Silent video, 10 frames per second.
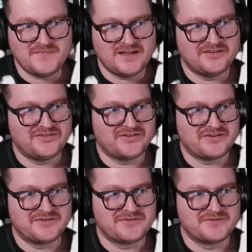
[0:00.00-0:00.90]

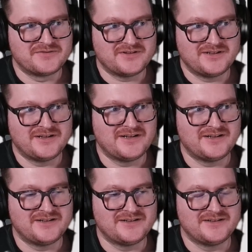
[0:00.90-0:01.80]
So
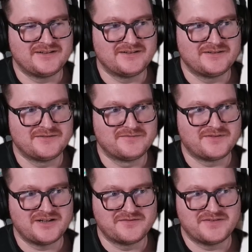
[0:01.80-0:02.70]

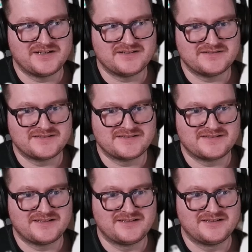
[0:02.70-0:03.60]

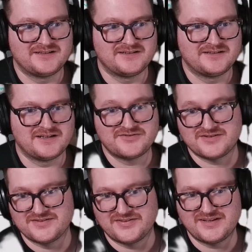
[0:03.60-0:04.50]
PhytoFiles, as you
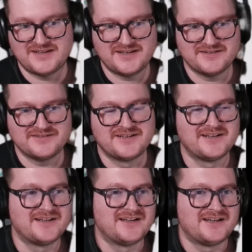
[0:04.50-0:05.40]
can see here,
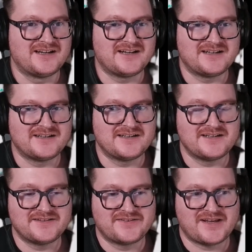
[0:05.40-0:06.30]

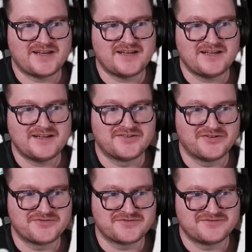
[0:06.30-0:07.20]
it's a
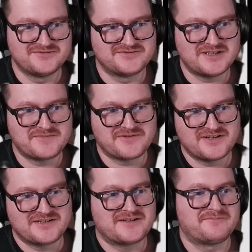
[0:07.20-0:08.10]
social
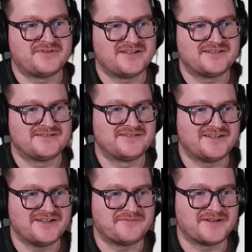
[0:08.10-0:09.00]
democratic plant
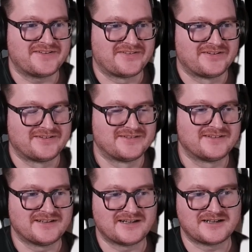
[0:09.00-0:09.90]
database.
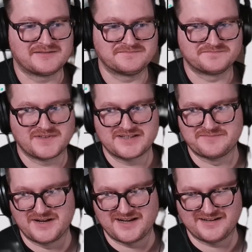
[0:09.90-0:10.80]
That's
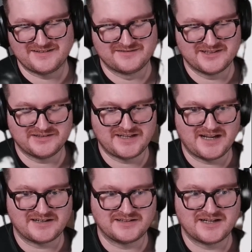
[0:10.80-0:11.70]
my little
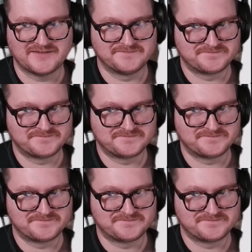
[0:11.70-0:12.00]
tagline.